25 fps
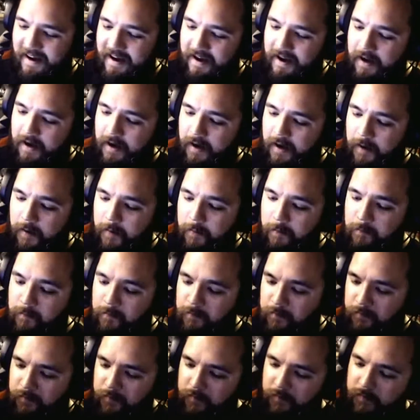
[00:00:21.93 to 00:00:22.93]
Um,
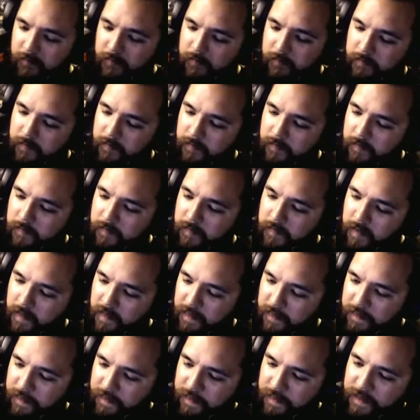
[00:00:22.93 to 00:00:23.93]

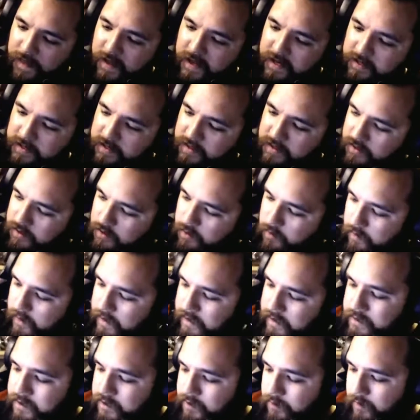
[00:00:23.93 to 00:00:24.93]
this
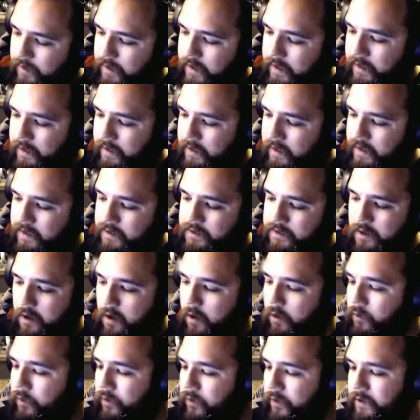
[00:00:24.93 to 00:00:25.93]
green screen is
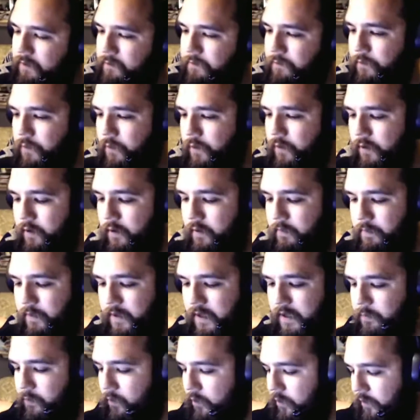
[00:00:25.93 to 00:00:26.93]
only for
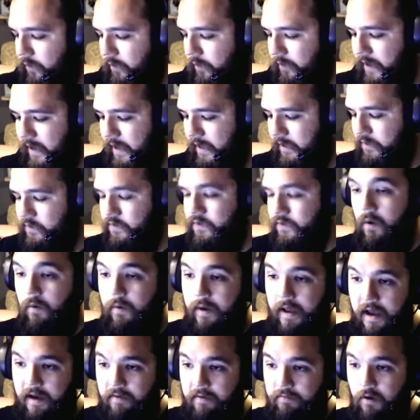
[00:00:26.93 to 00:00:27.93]
people that
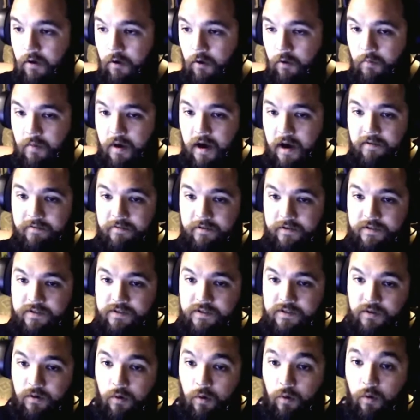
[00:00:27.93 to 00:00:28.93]
don't have a home
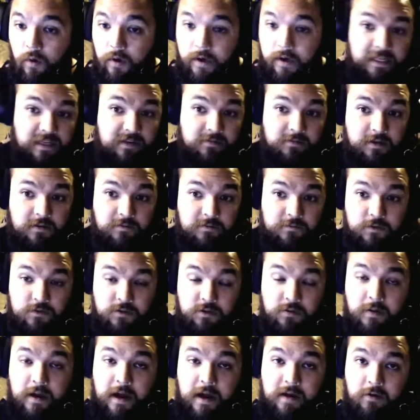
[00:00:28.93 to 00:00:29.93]
office, or even if you
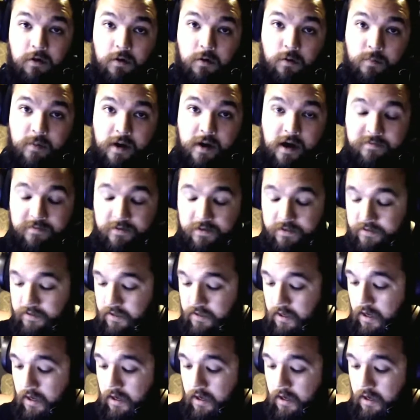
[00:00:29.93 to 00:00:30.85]
do have a home office,